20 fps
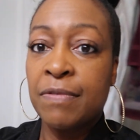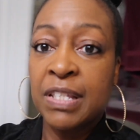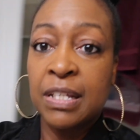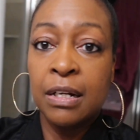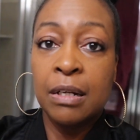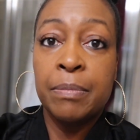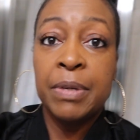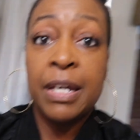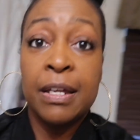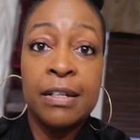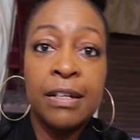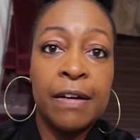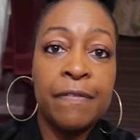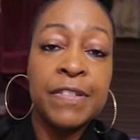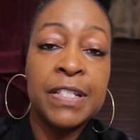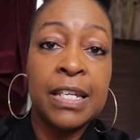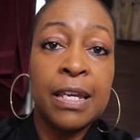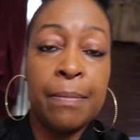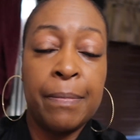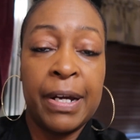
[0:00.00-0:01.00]
it was going to be
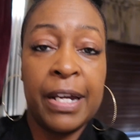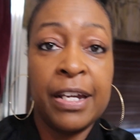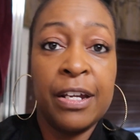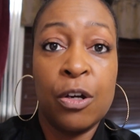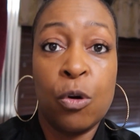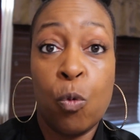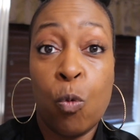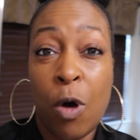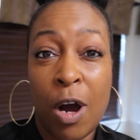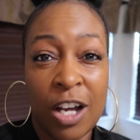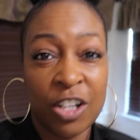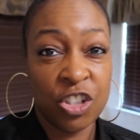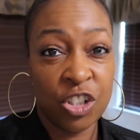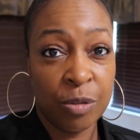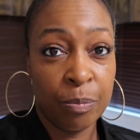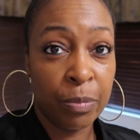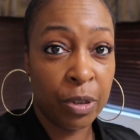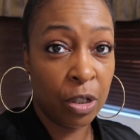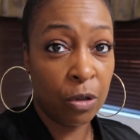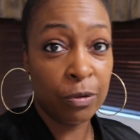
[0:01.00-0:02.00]
enough to get my hair
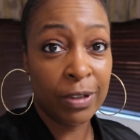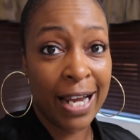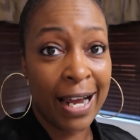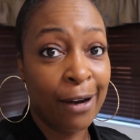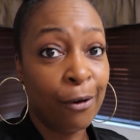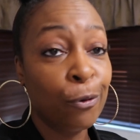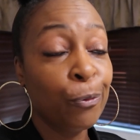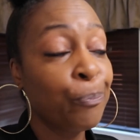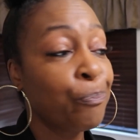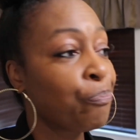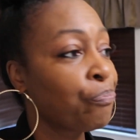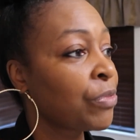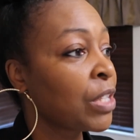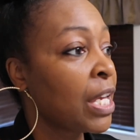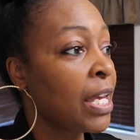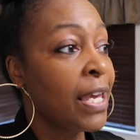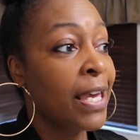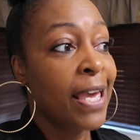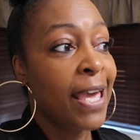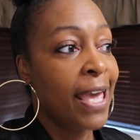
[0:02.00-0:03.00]
washed and blown out.
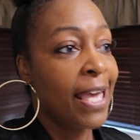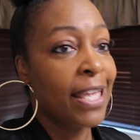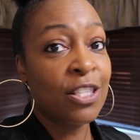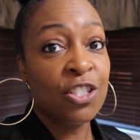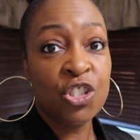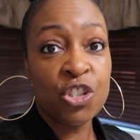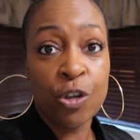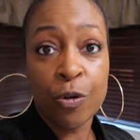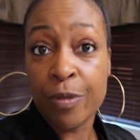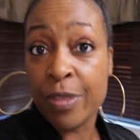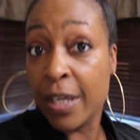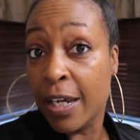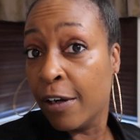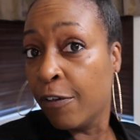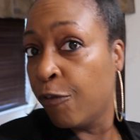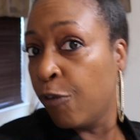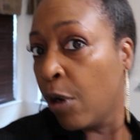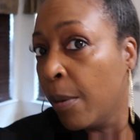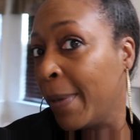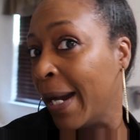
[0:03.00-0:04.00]
And so,
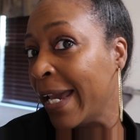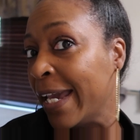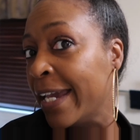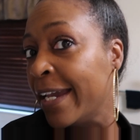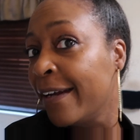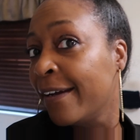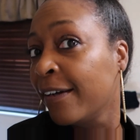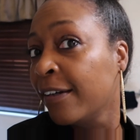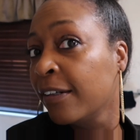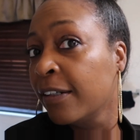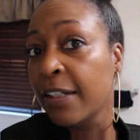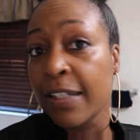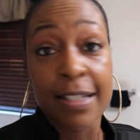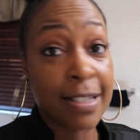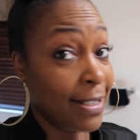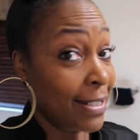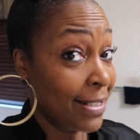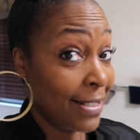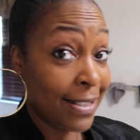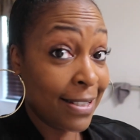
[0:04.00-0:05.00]
therefore, my hair
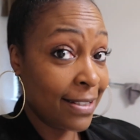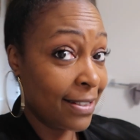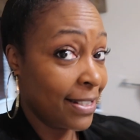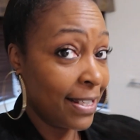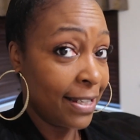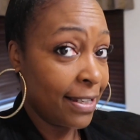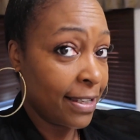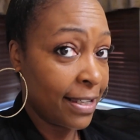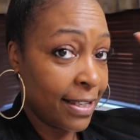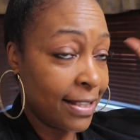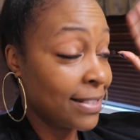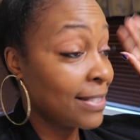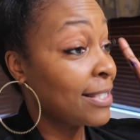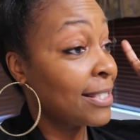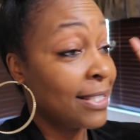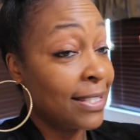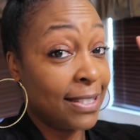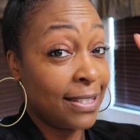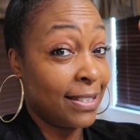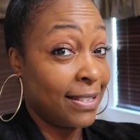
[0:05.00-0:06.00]
didn't get
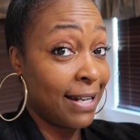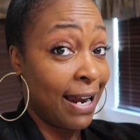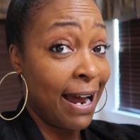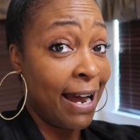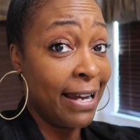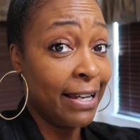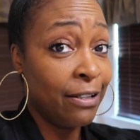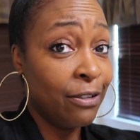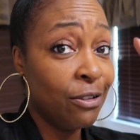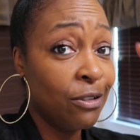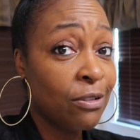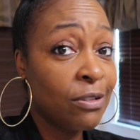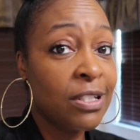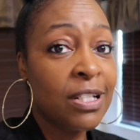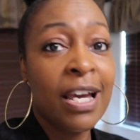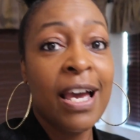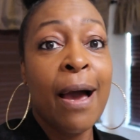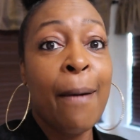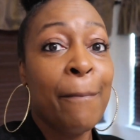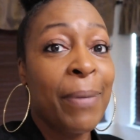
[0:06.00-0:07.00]

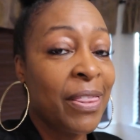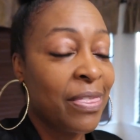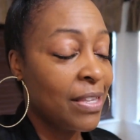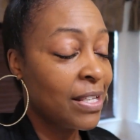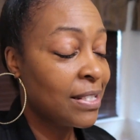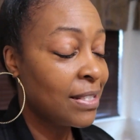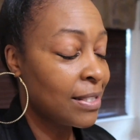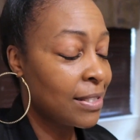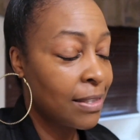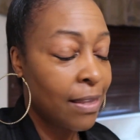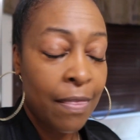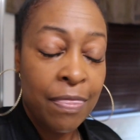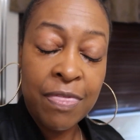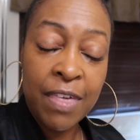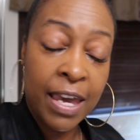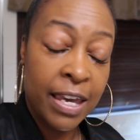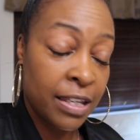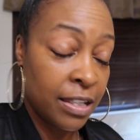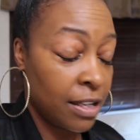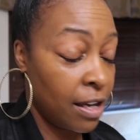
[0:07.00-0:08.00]
styled. But this is the
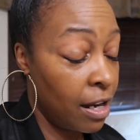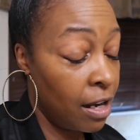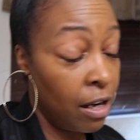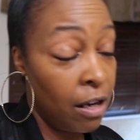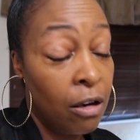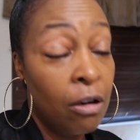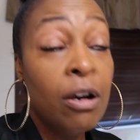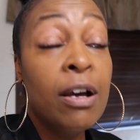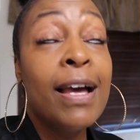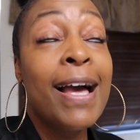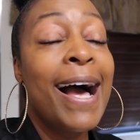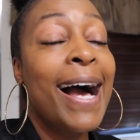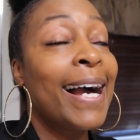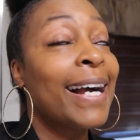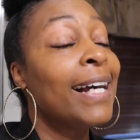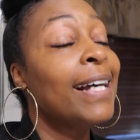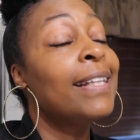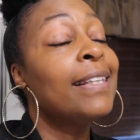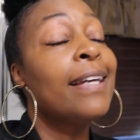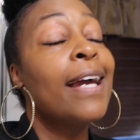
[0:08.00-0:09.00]
thing, y'all.
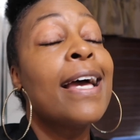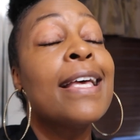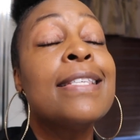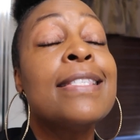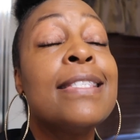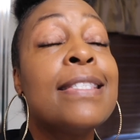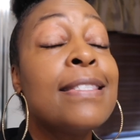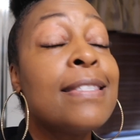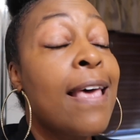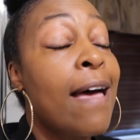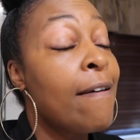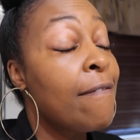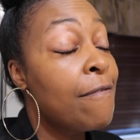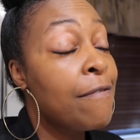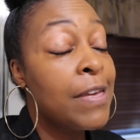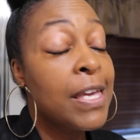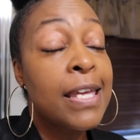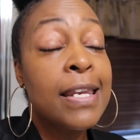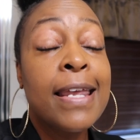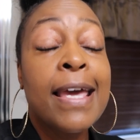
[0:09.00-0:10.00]
I got there at
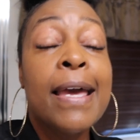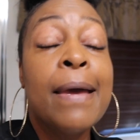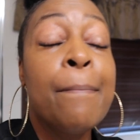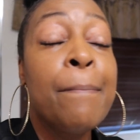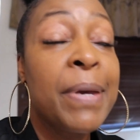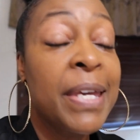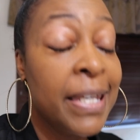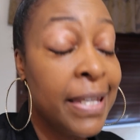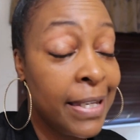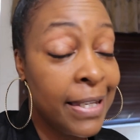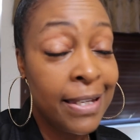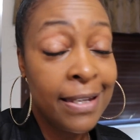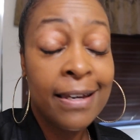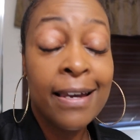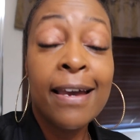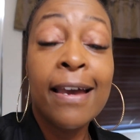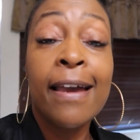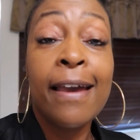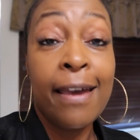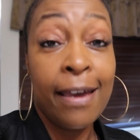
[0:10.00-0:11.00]
7
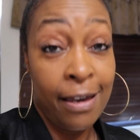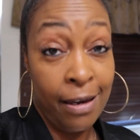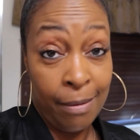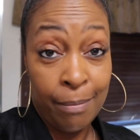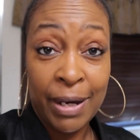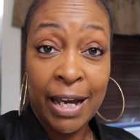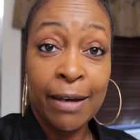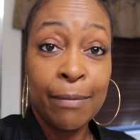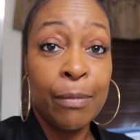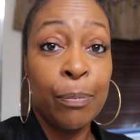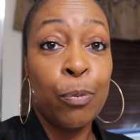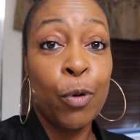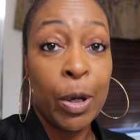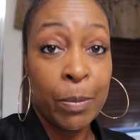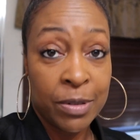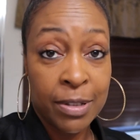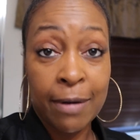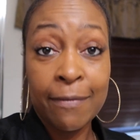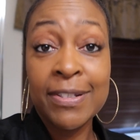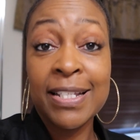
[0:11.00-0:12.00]
p.m. My
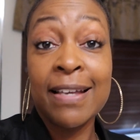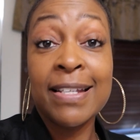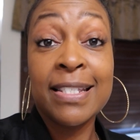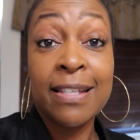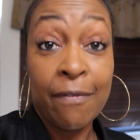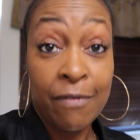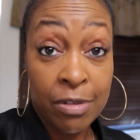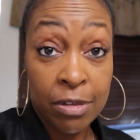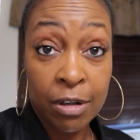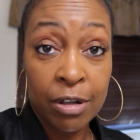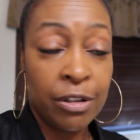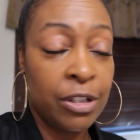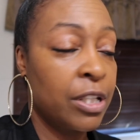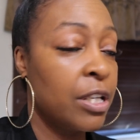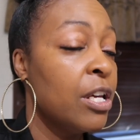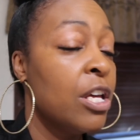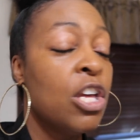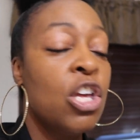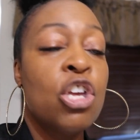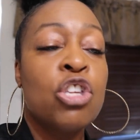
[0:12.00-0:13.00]
appointment time was at
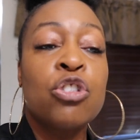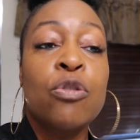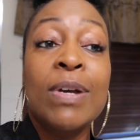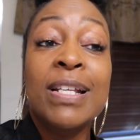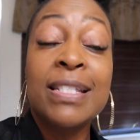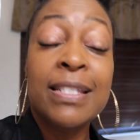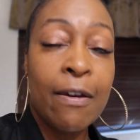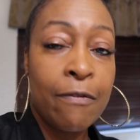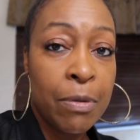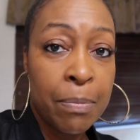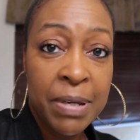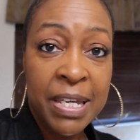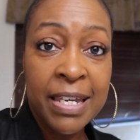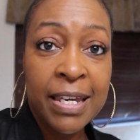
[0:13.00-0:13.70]
7:30. So at 7